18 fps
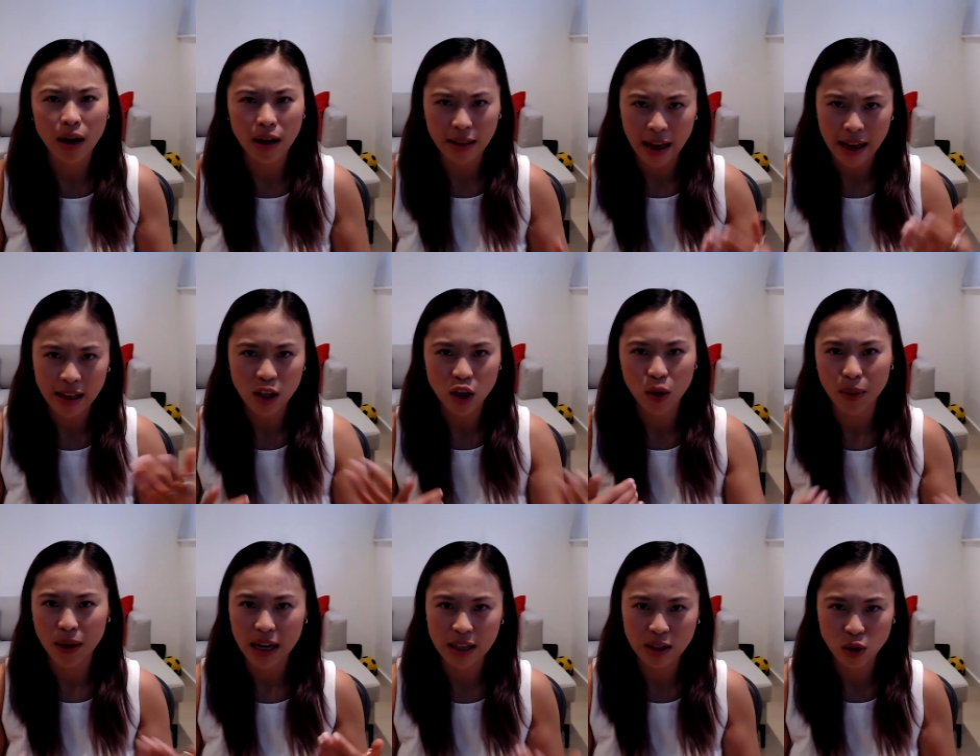like
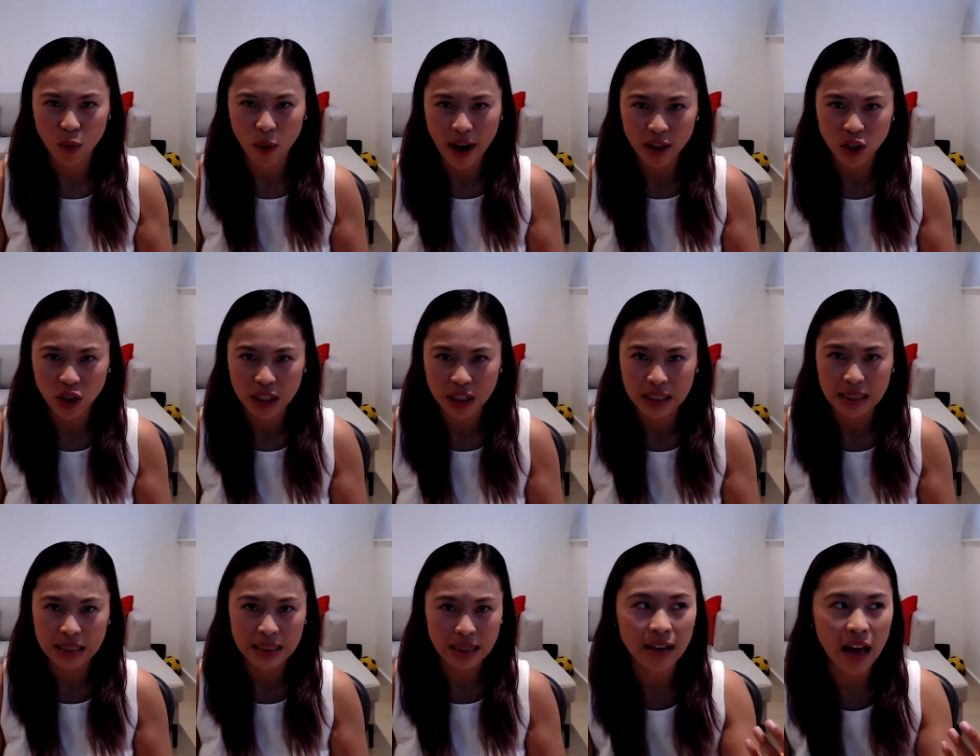human
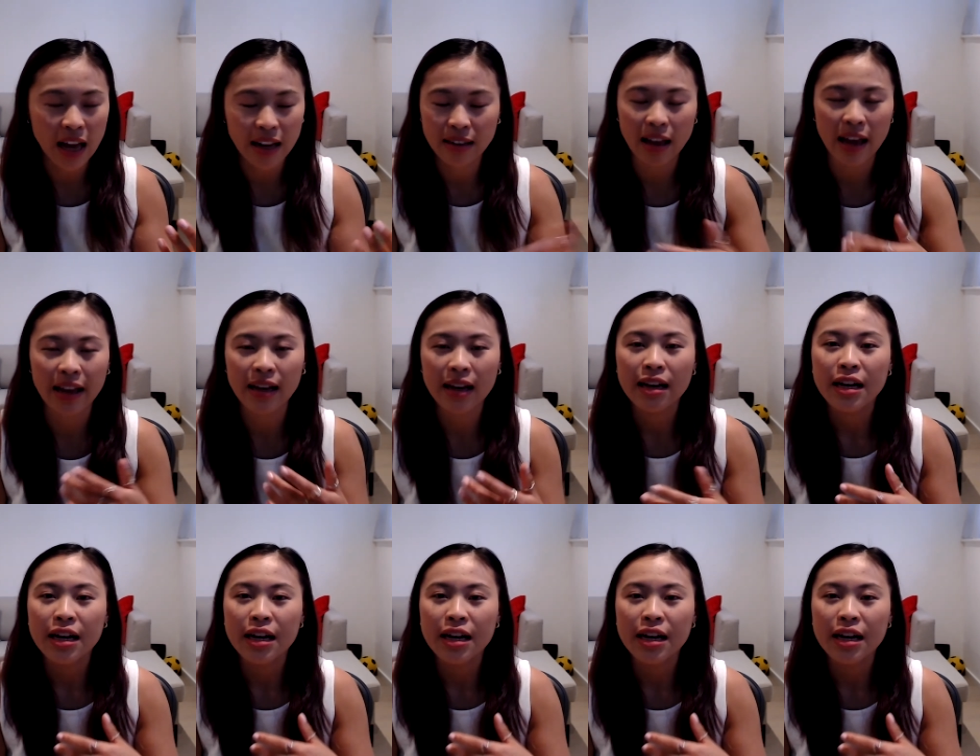interactions and like